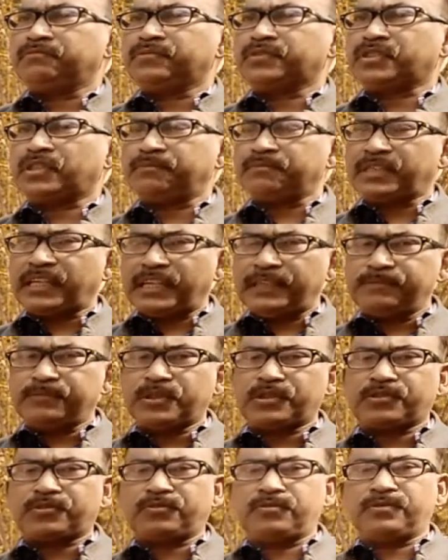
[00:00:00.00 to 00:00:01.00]

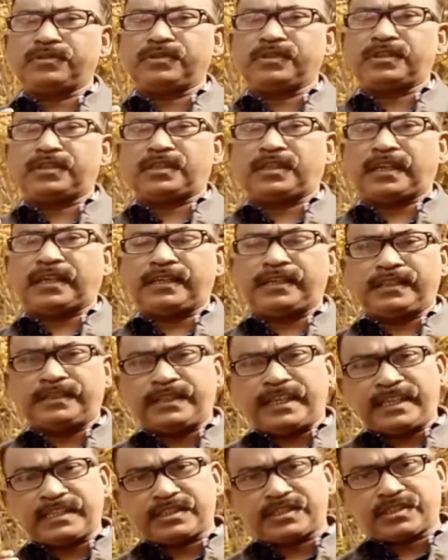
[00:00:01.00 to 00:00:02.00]
sometimes the student, and the
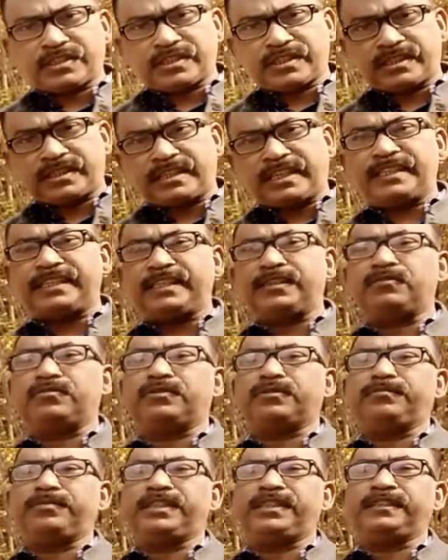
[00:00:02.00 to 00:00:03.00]
next heading
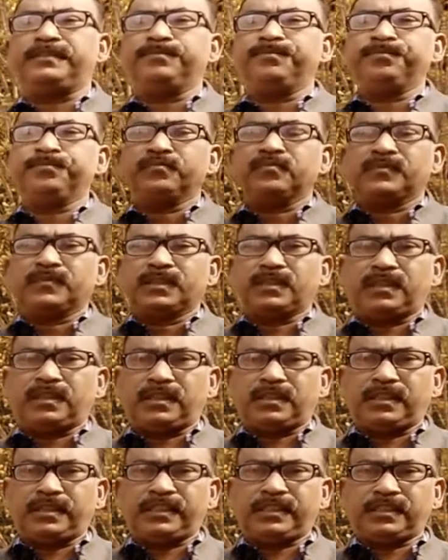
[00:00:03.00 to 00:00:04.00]
would be
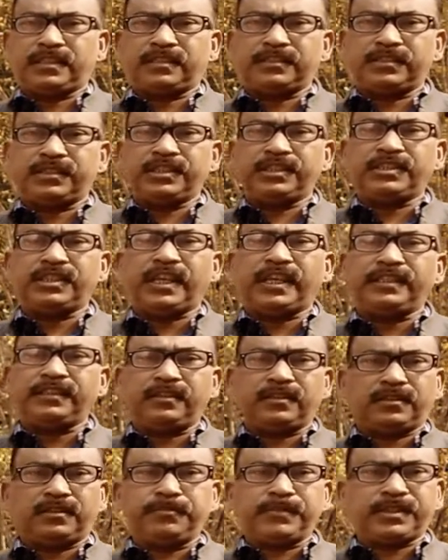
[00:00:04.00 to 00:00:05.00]
research design
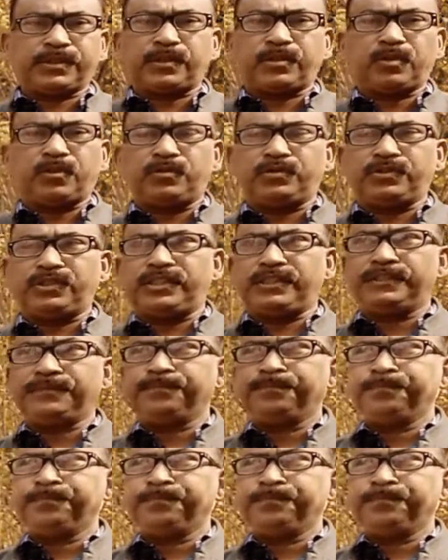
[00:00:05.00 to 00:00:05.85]
or methodology.